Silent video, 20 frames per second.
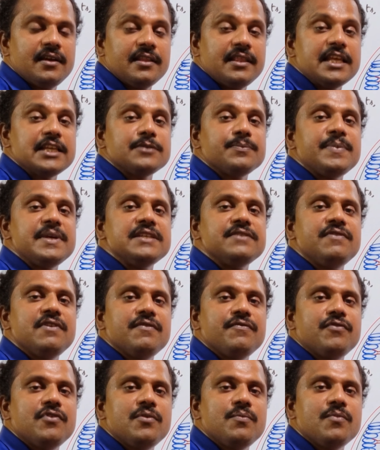the
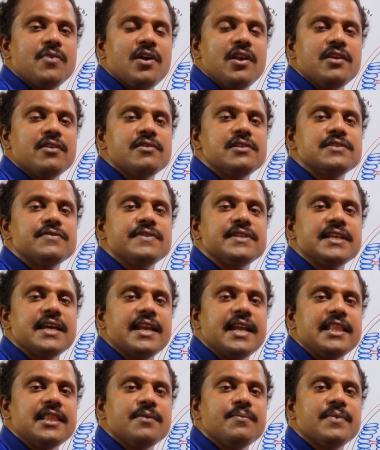specific food molecules which are
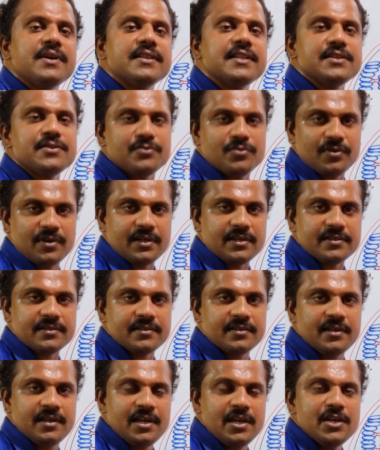nothing but the
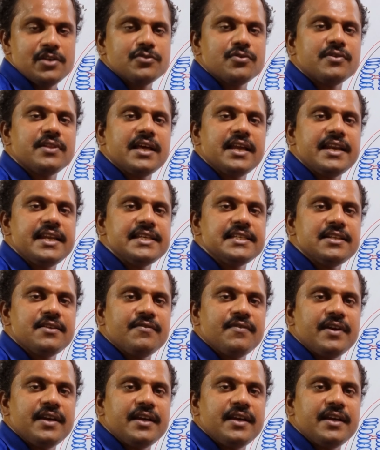sugars. So the reason